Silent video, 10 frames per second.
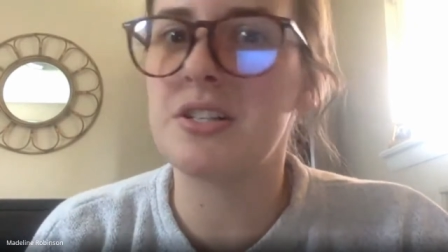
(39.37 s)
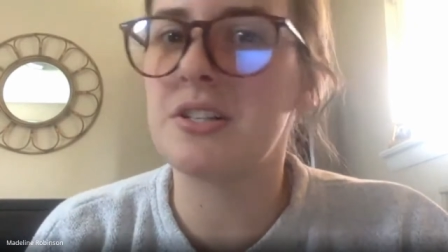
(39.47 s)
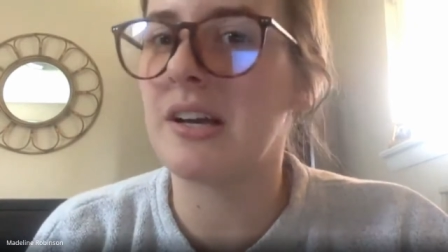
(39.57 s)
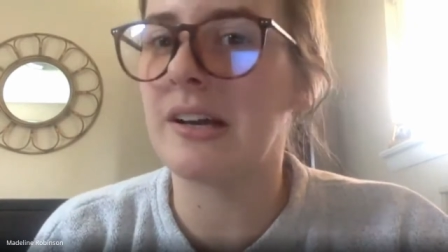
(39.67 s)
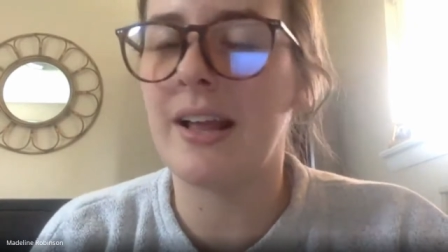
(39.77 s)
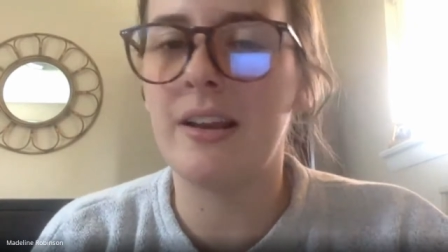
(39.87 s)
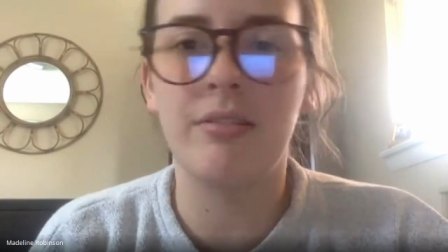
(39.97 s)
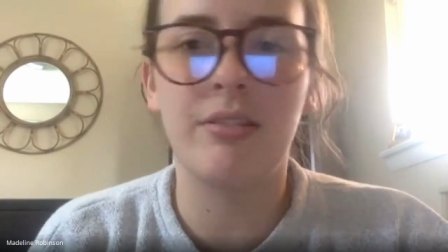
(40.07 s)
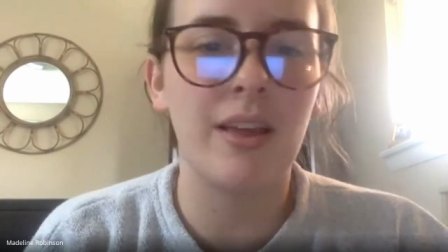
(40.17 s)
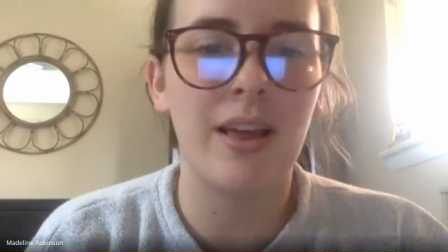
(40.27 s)
So they're kind of
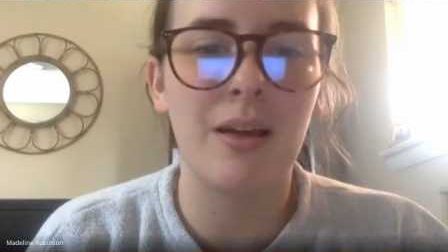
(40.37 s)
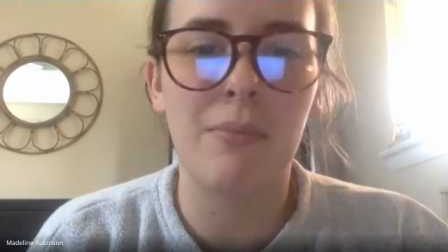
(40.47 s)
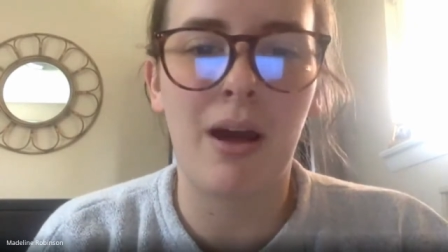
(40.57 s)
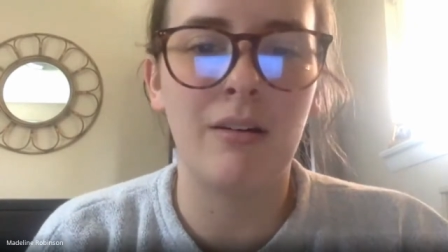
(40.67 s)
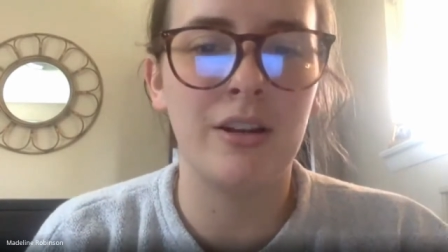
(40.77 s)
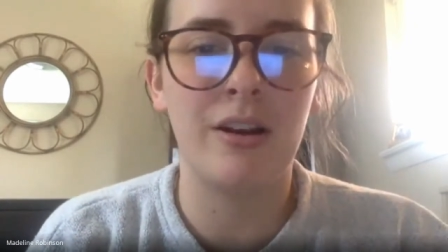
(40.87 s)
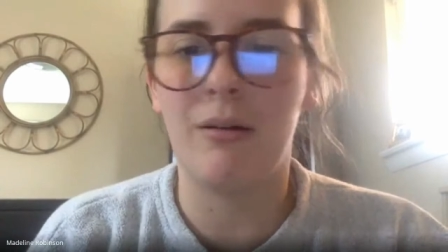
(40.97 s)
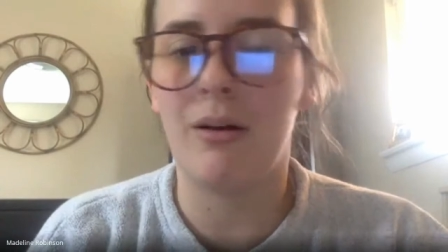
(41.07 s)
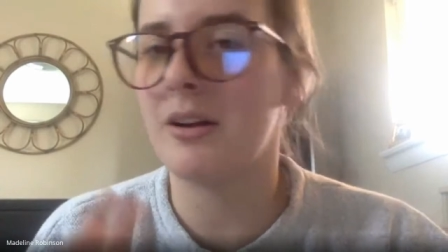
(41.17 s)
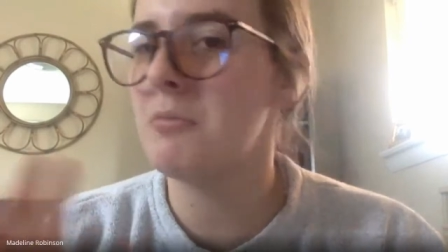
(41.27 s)
thinking about,
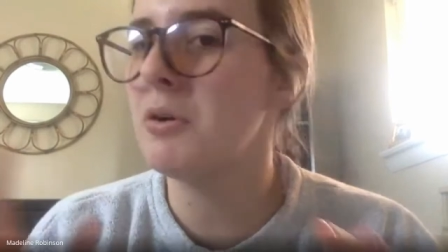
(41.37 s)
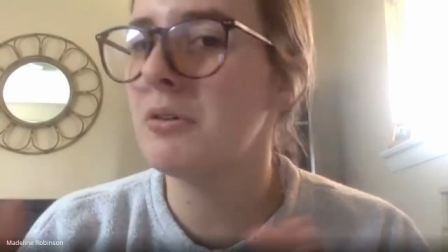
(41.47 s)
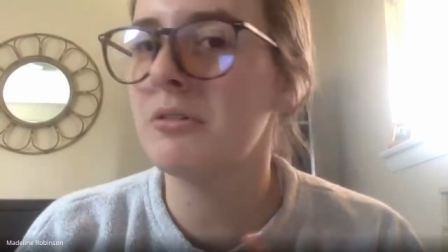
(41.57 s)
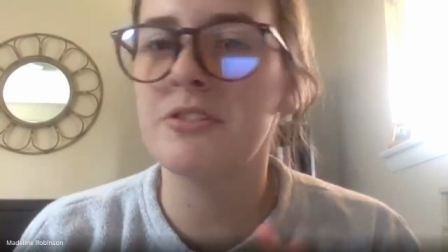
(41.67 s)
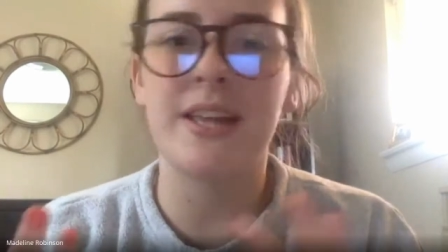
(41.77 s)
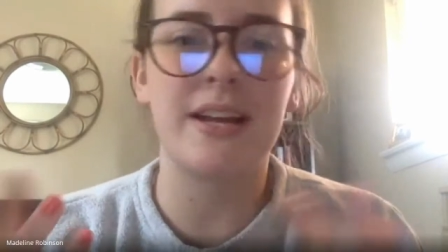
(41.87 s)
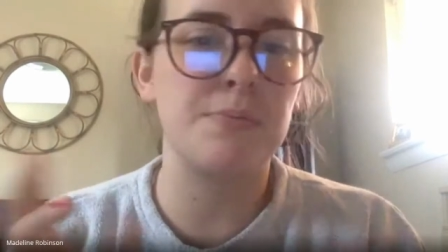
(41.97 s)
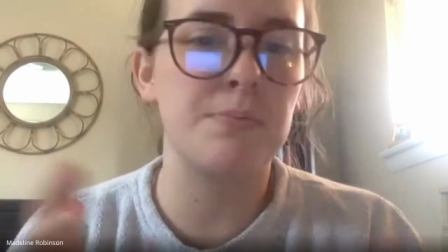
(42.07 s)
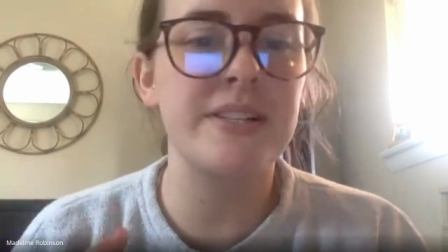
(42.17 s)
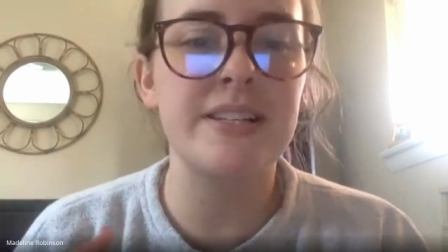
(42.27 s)
automotive
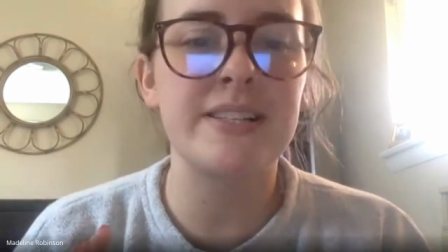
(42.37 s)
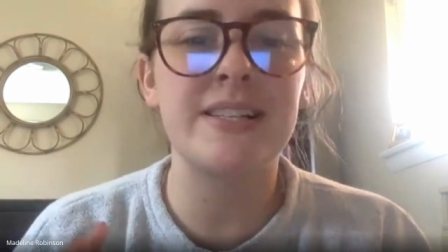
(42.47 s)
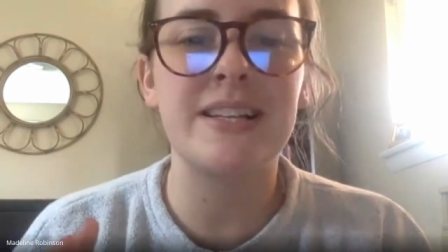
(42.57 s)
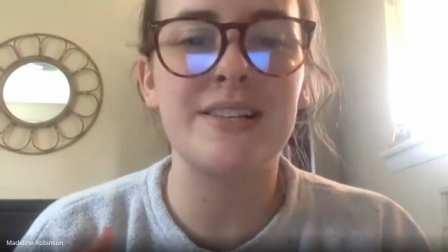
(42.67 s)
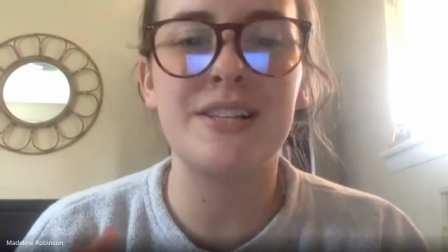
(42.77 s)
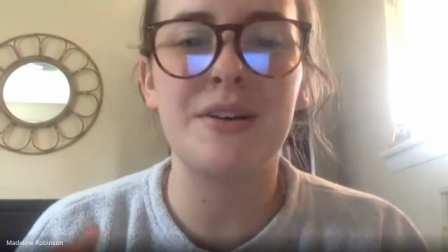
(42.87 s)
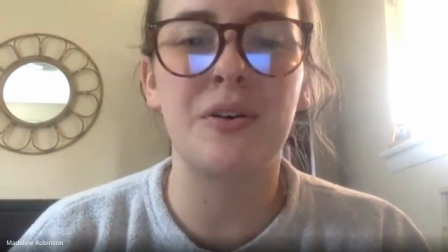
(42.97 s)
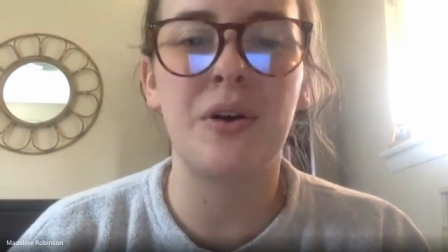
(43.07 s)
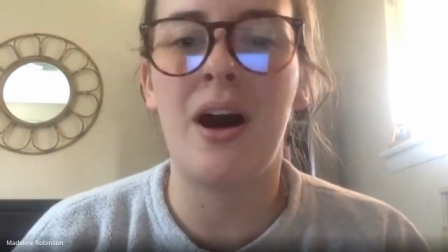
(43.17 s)
/ business needs. So